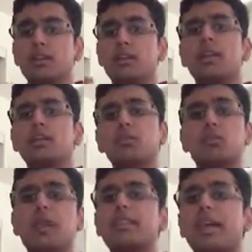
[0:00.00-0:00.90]
and not in a
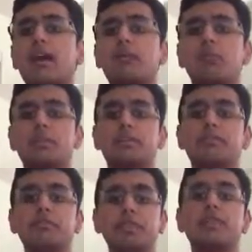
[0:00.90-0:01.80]
way that would
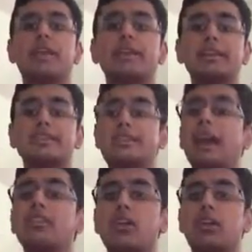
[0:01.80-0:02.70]
feel like it's
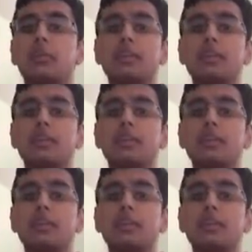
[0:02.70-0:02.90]
dialogue,